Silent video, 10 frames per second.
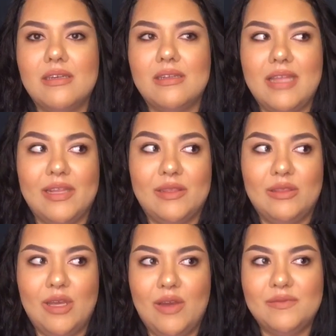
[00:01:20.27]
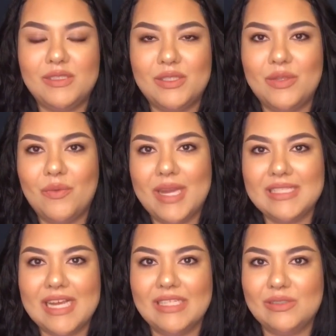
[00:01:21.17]
like loved the way
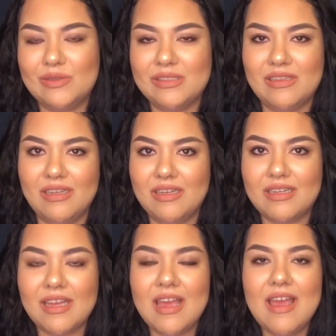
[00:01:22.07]
tattoos look.